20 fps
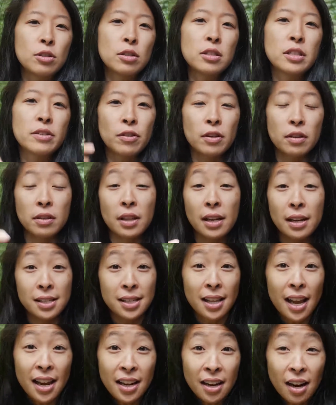different things
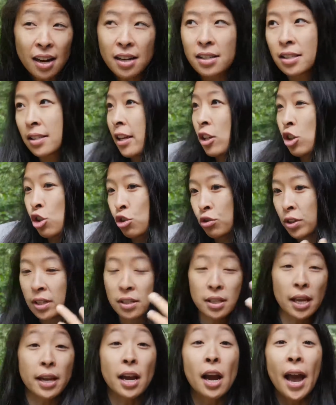like us, like
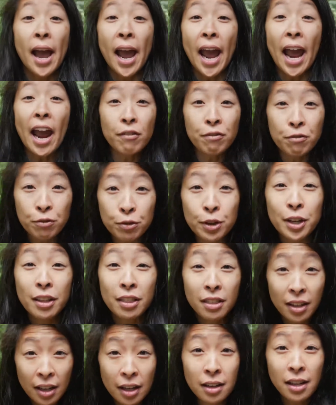trees, like
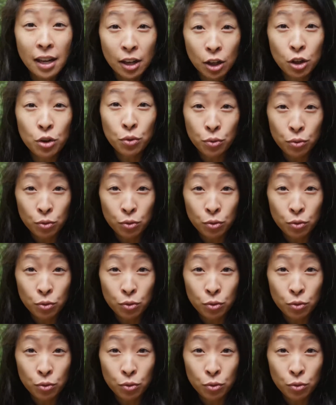everything that you